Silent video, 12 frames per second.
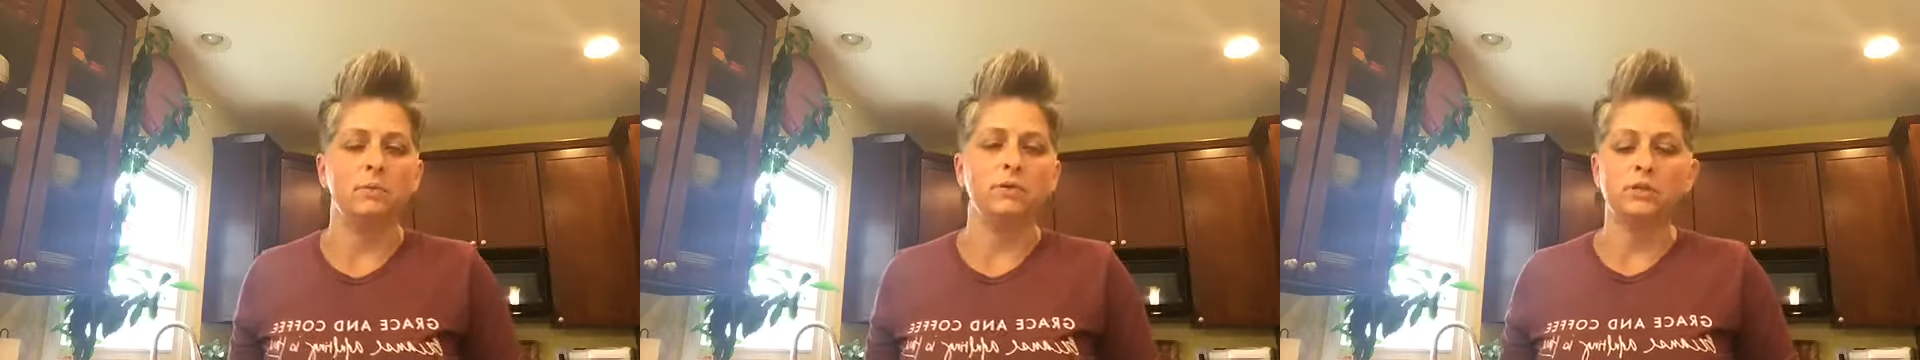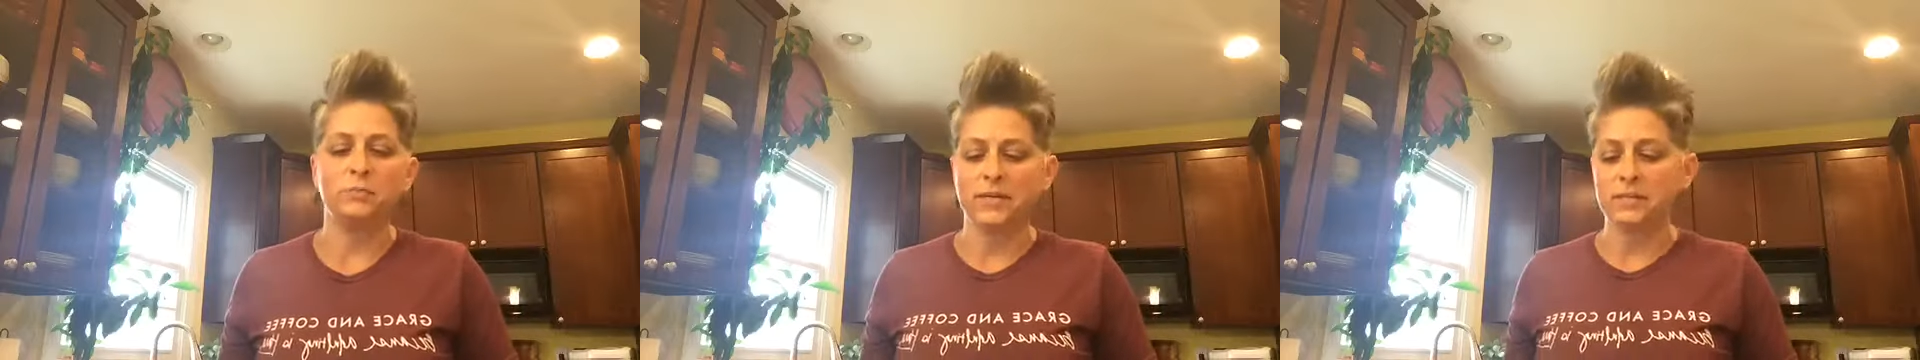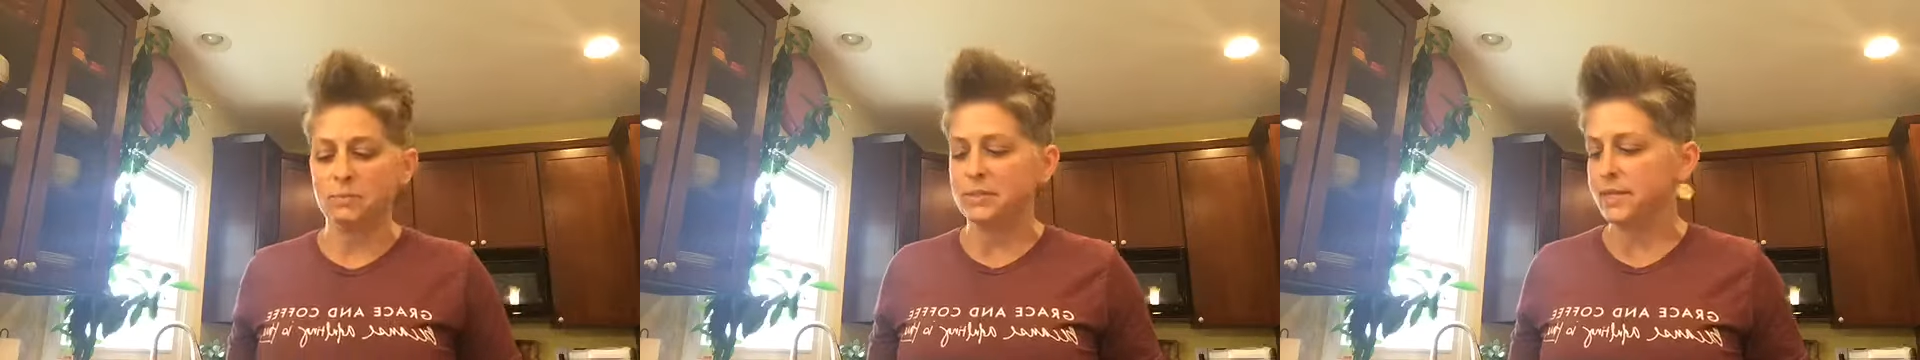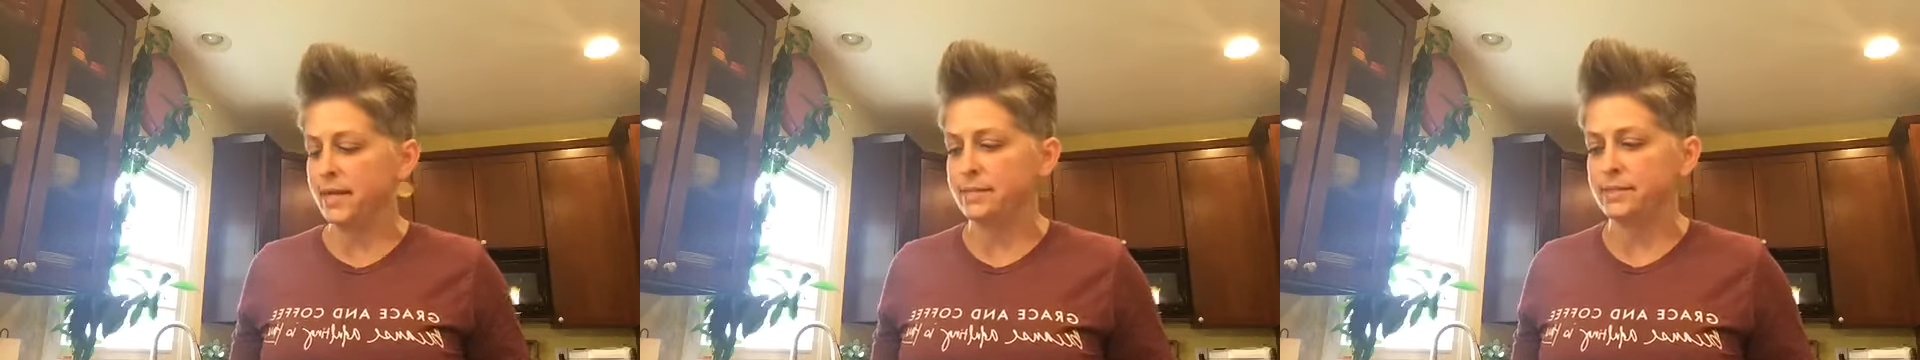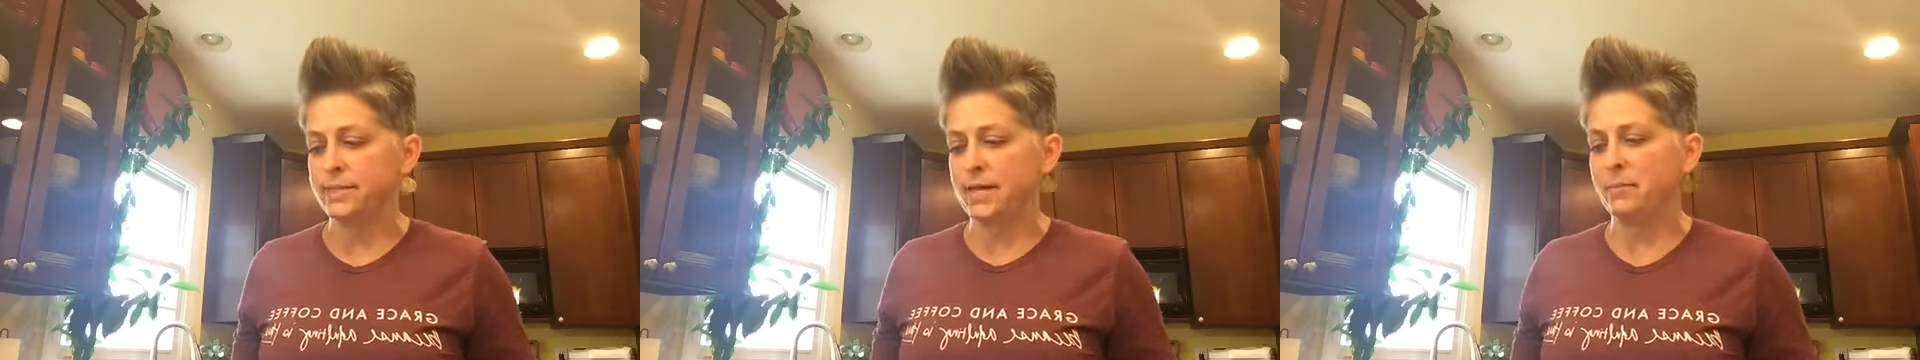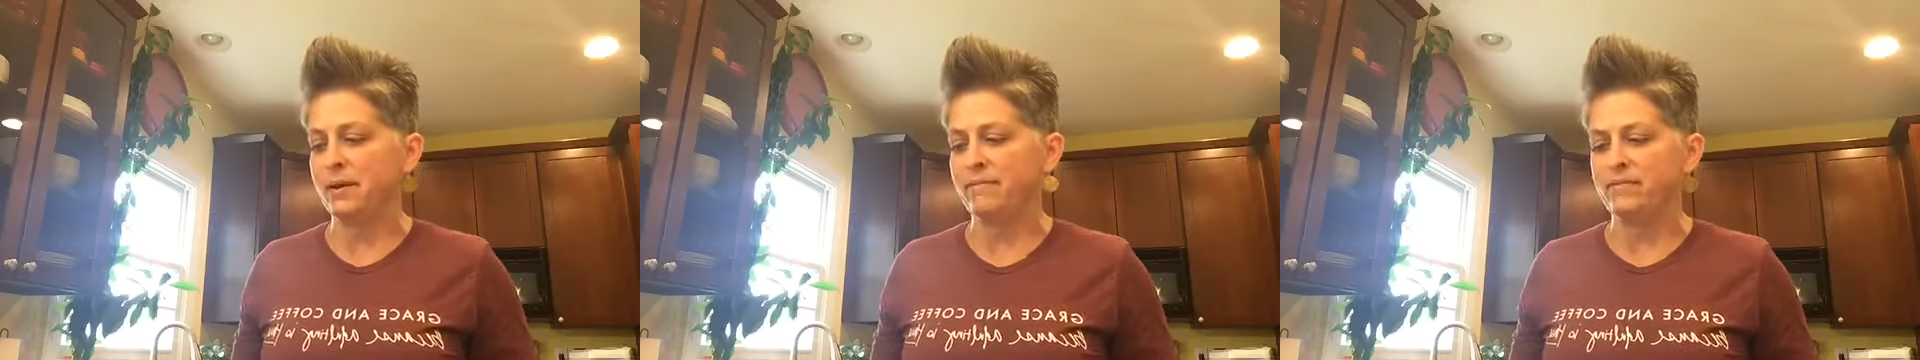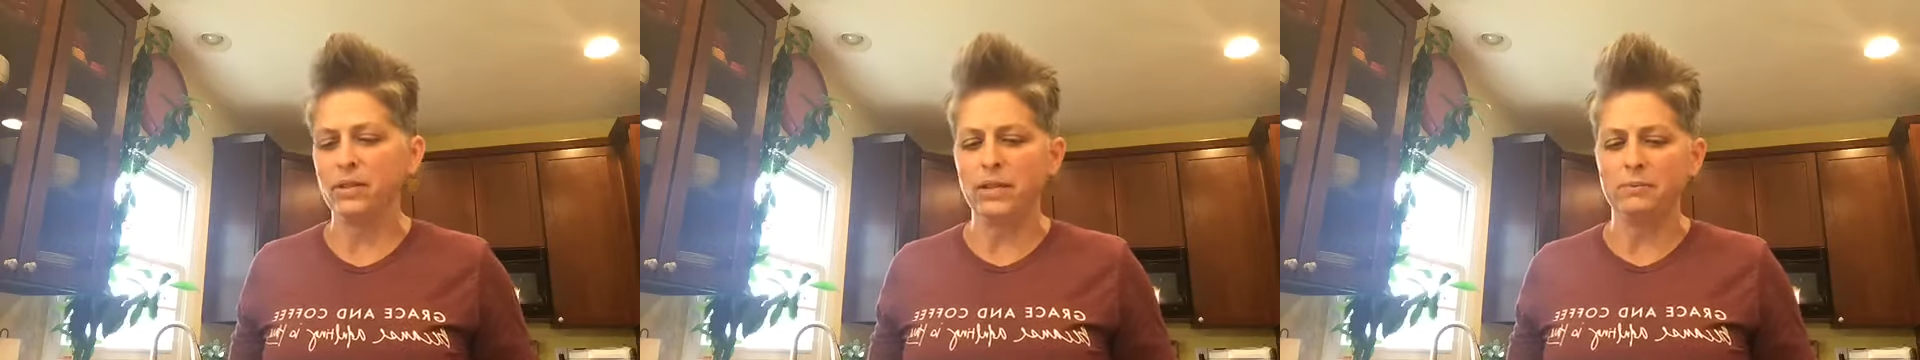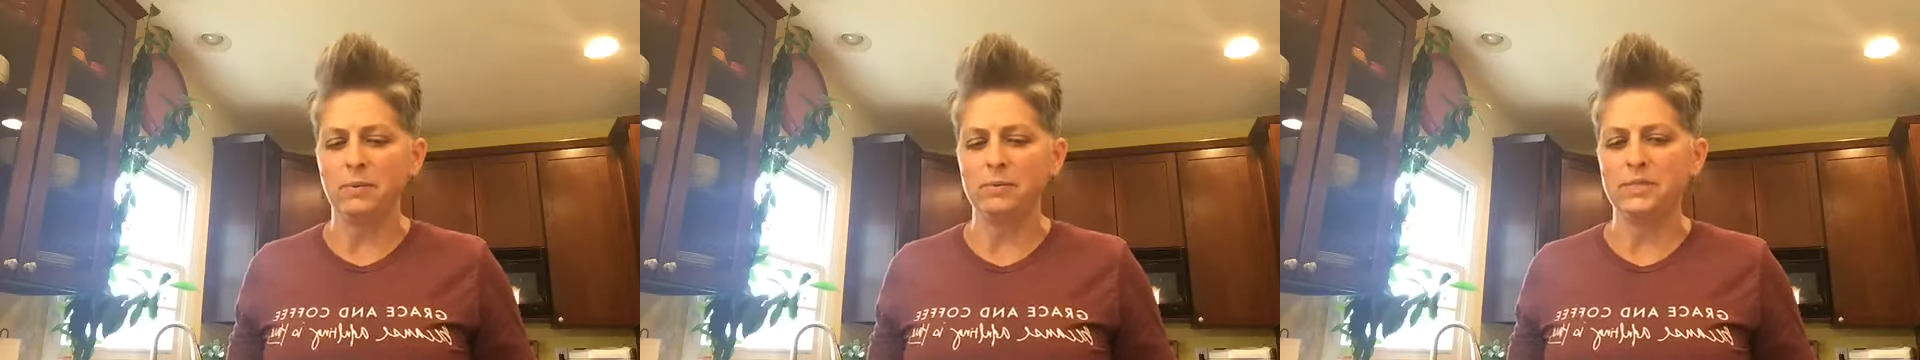which makes me sad to say, but I feel like
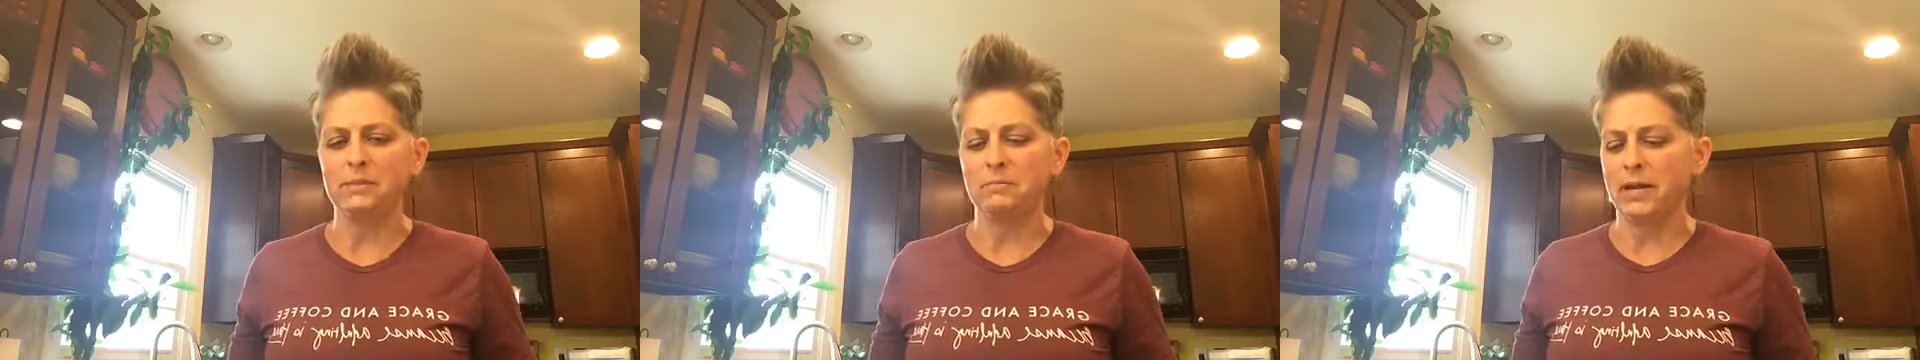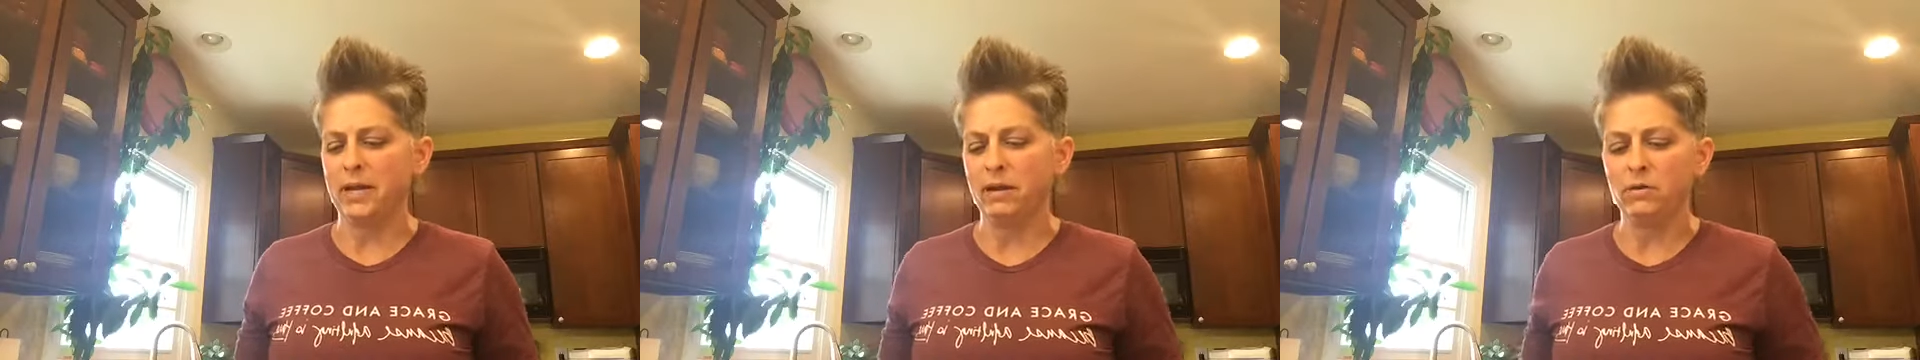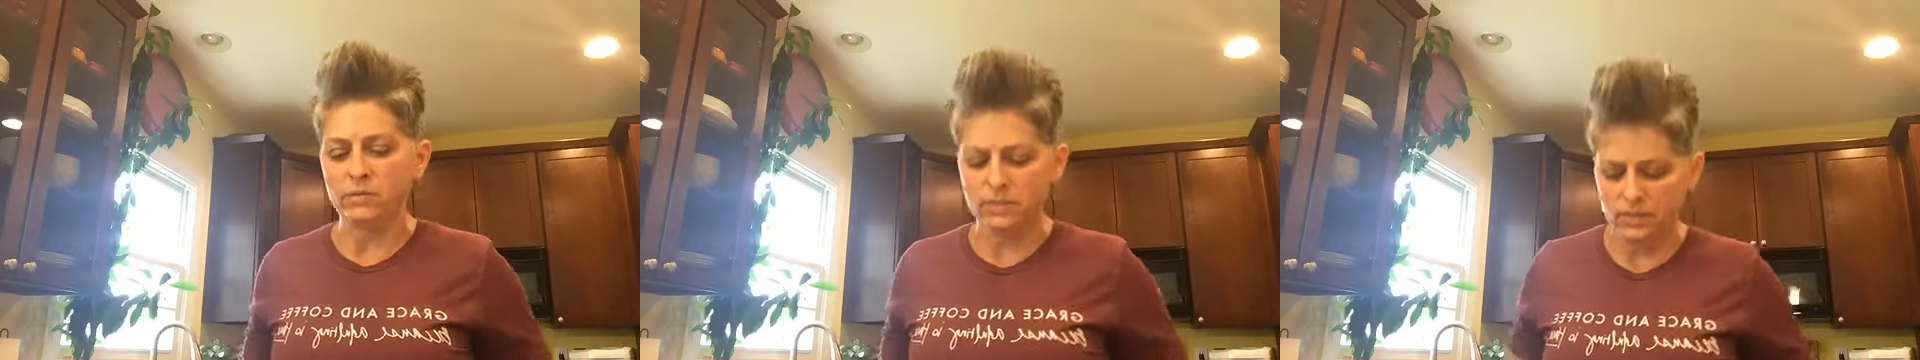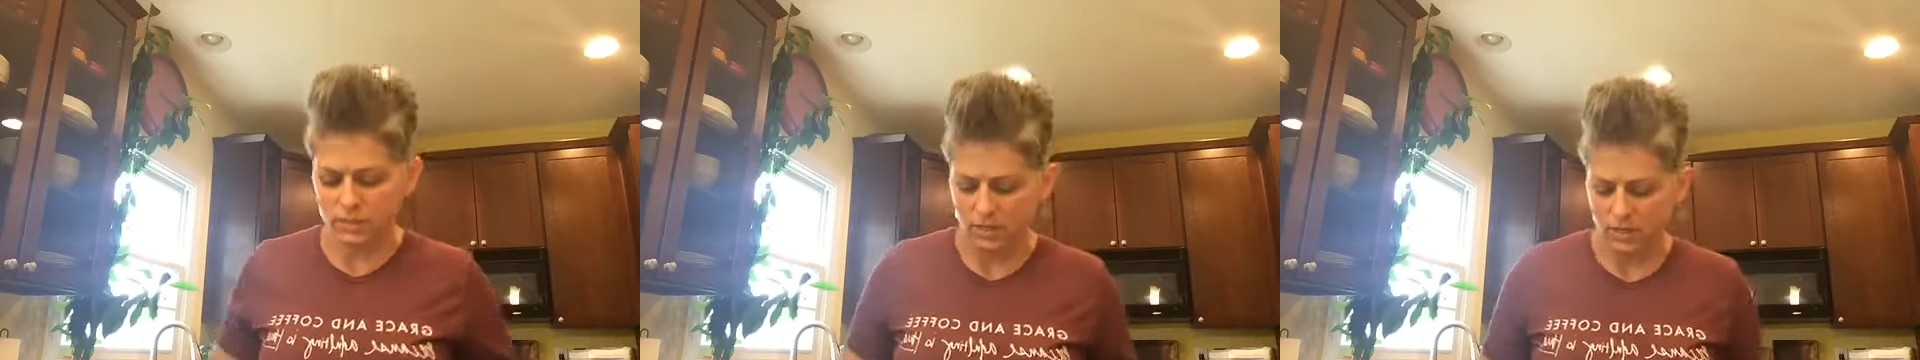maybe somebody else